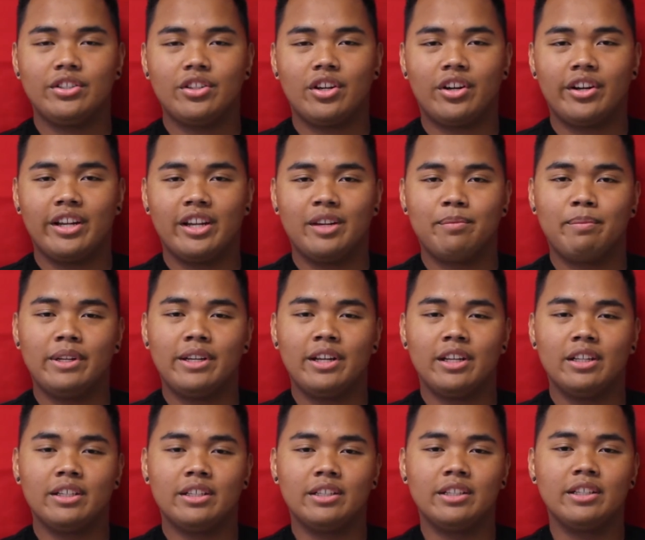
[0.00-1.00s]
starting in
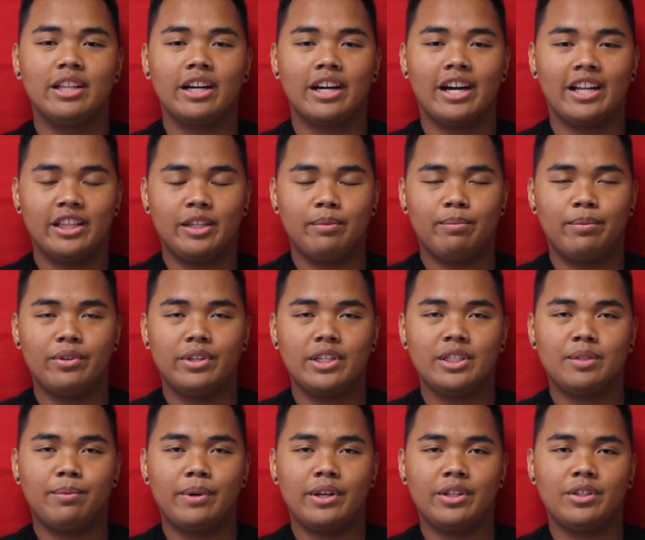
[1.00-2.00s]
Manila, the
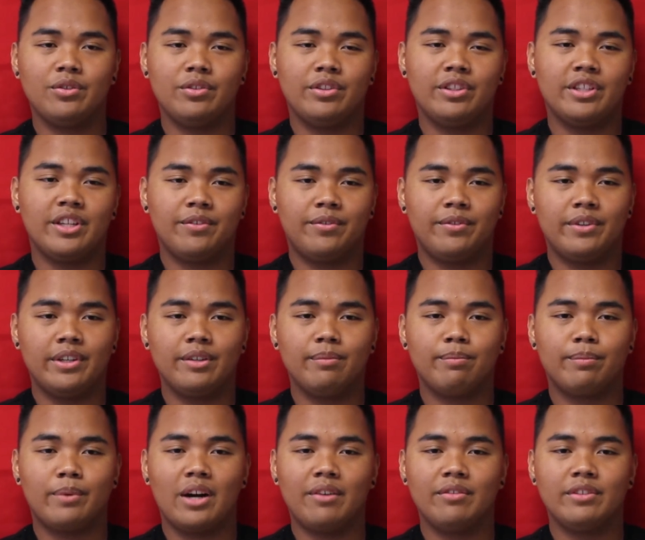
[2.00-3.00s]
Katipunan spread to
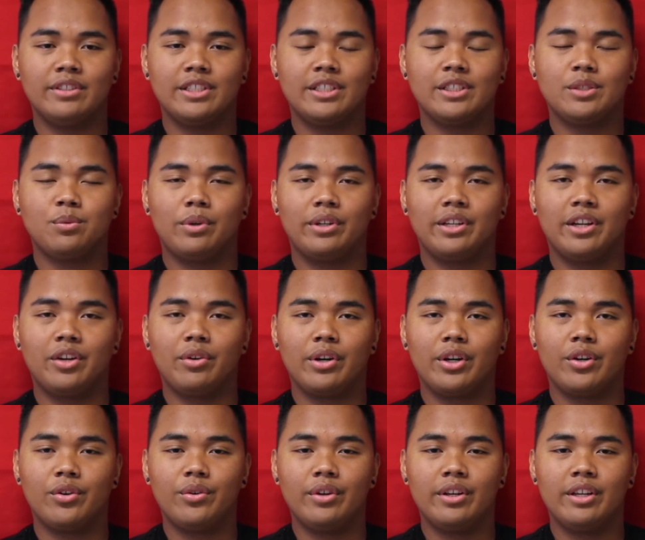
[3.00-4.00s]
different provinces where they
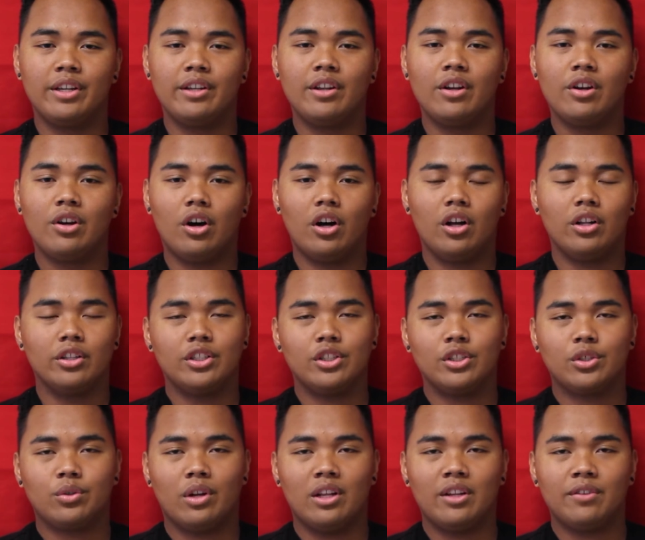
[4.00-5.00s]
recruited all
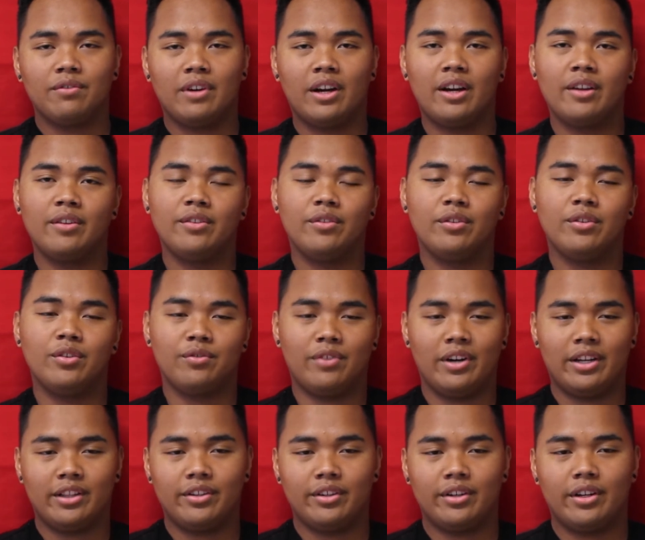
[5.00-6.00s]
those qualified to
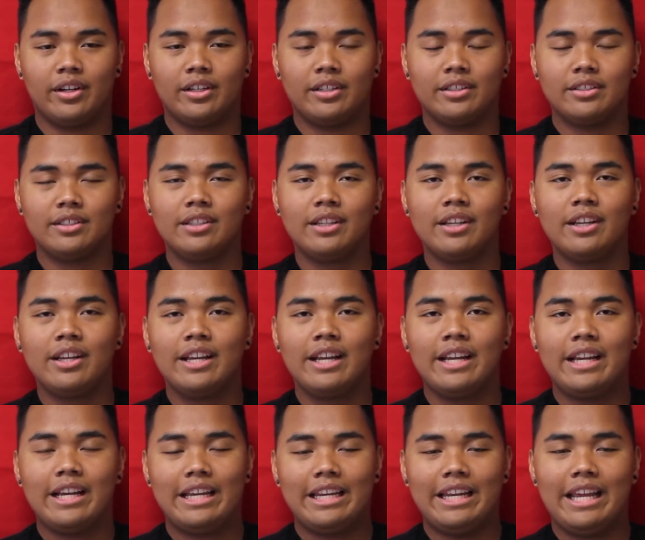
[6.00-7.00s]
fight their cause.
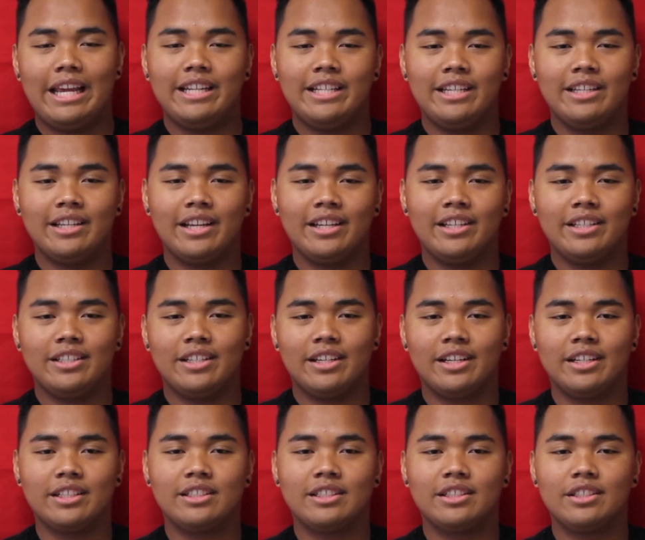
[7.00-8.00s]
In
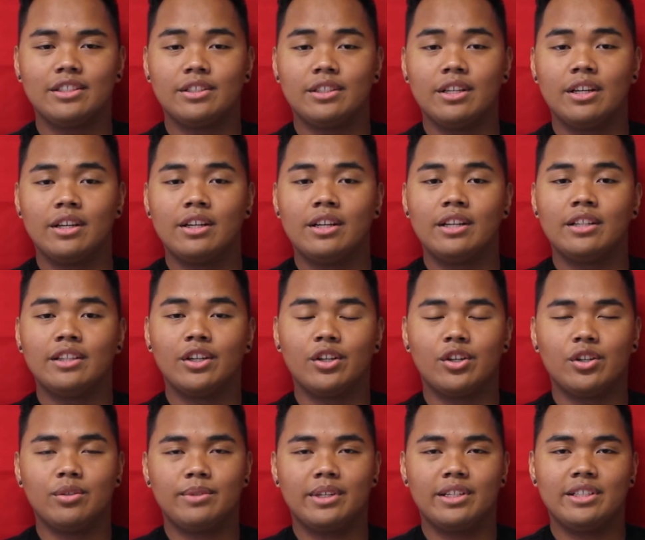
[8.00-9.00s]
1896, the
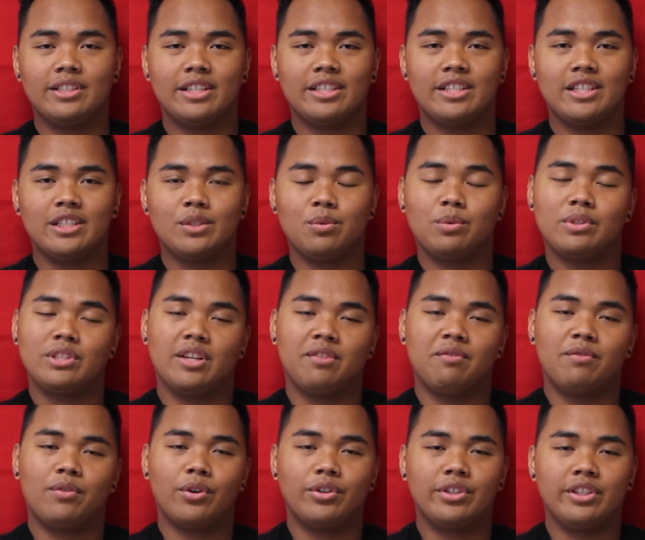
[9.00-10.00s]
group's existence was
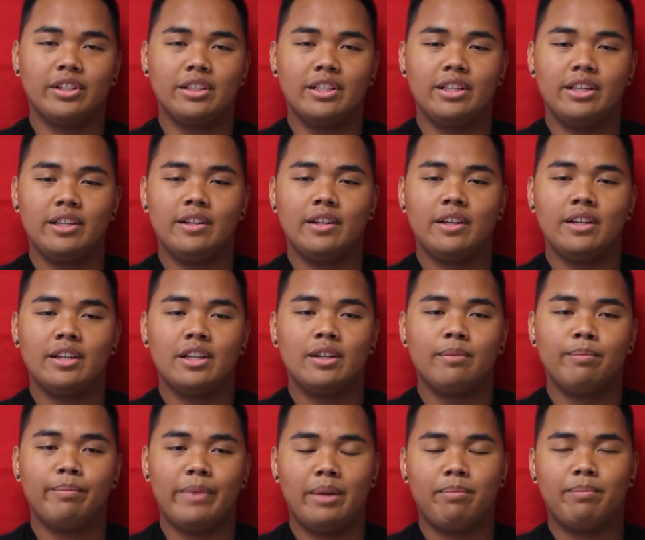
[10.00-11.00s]
unfortunately
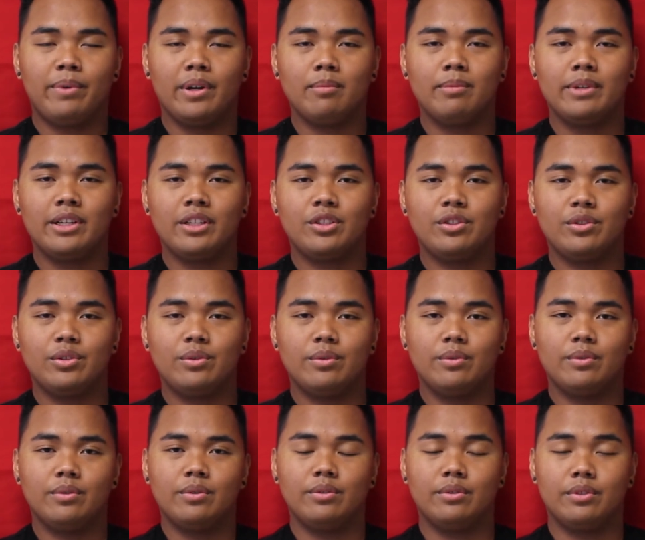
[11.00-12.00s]
made public to
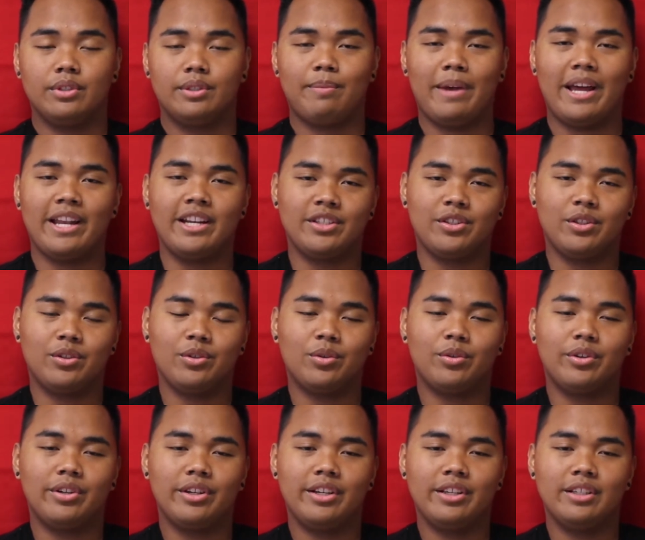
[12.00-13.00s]
Spanish
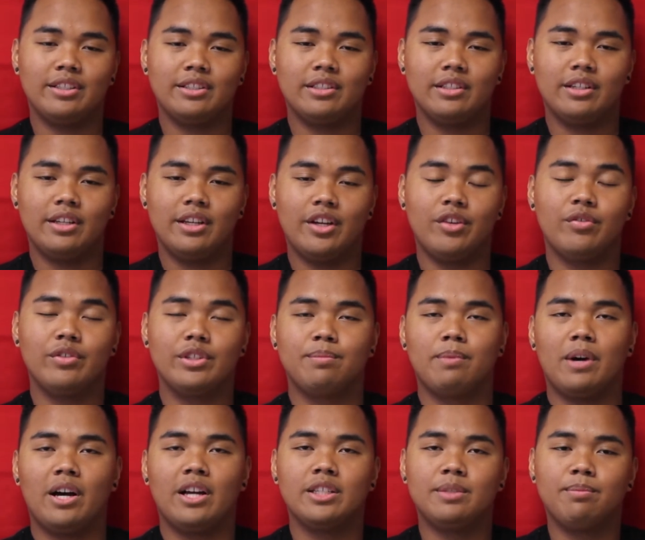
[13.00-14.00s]
authorities. In
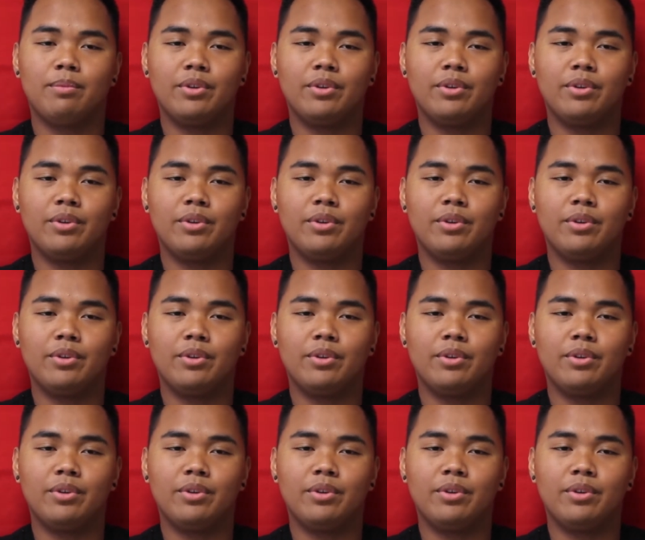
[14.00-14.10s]
response,